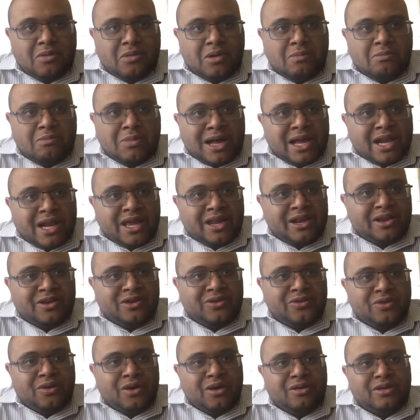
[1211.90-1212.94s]
money to
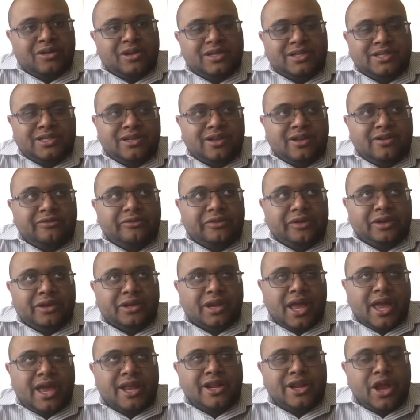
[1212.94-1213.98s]
do all of this stuff,
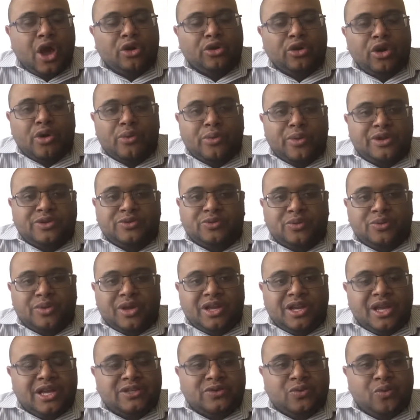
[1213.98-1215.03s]
and it
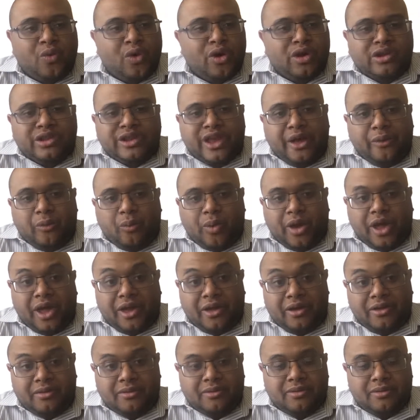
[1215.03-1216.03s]
doesn't work that way.